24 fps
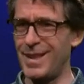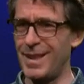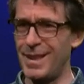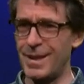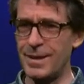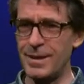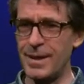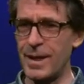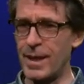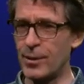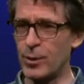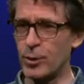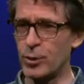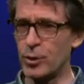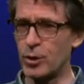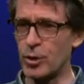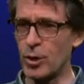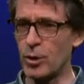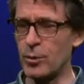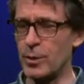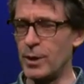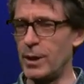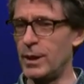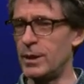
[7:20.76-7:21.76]
They are not
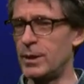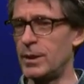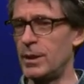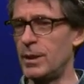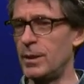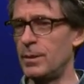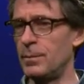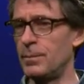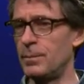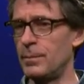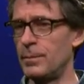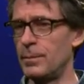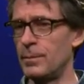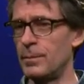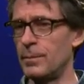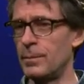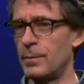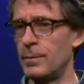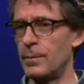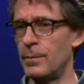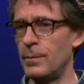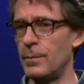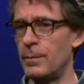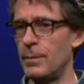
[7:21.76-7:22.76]
so easy.
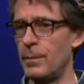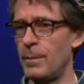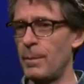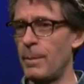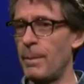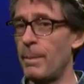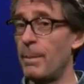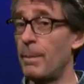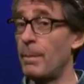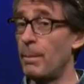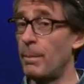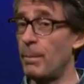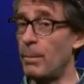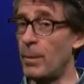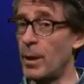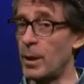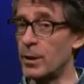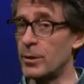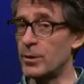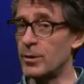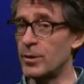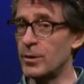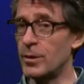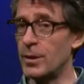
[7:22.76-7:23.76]

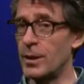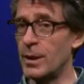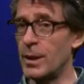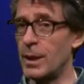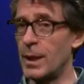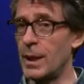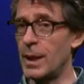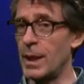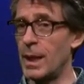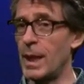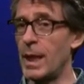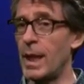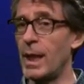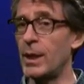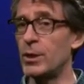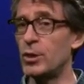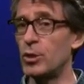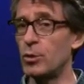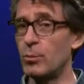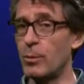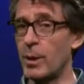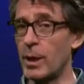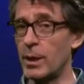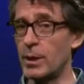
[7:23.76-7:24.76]
But, as
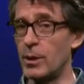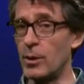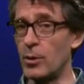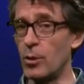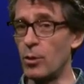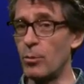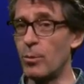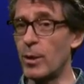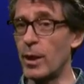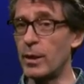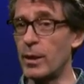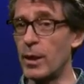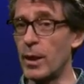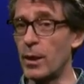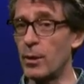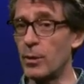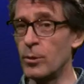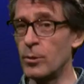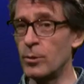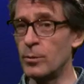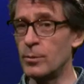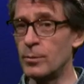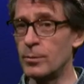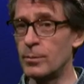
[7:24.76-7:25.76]
you might know by
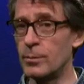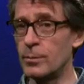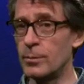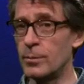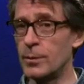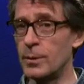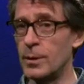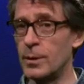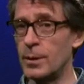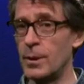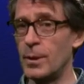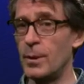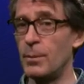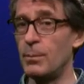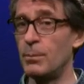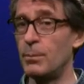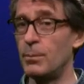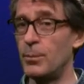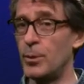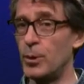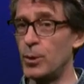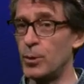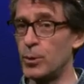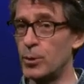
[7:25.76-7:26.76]
now,
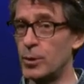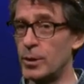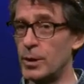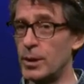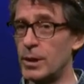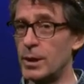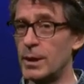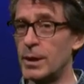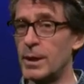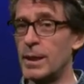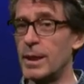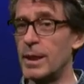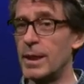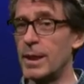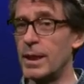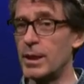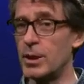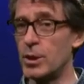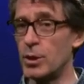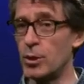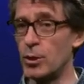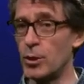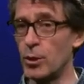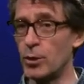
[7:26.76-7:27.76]
beauty
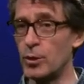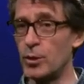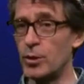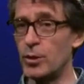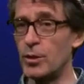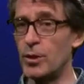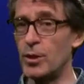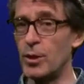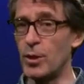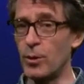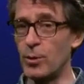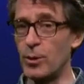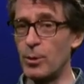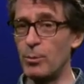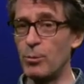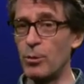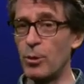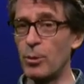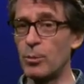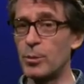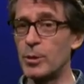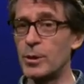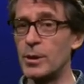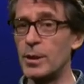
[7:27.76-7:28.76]
is not the only
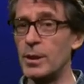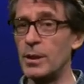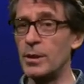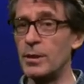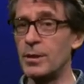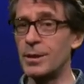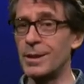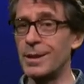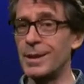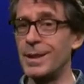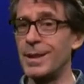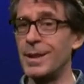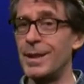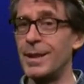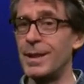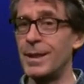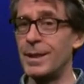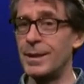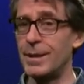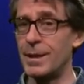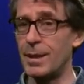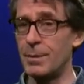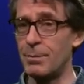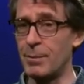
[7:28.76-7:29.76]
property
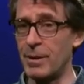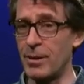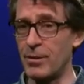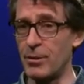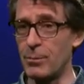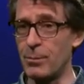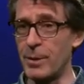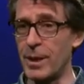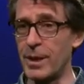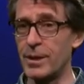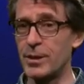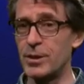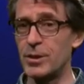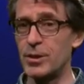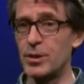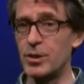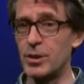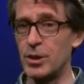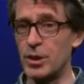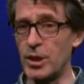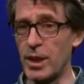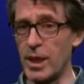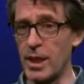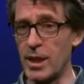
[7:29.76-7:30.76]
that mathematics
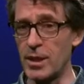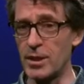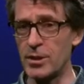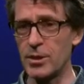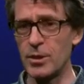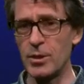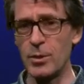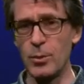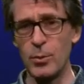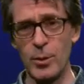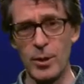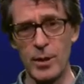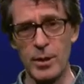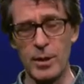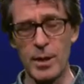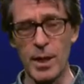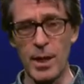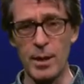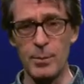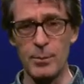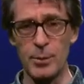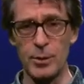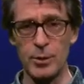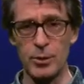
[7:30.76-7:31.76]
shares with
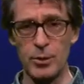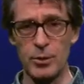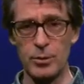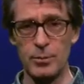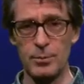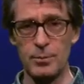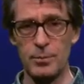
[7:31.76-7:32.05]
diamonds.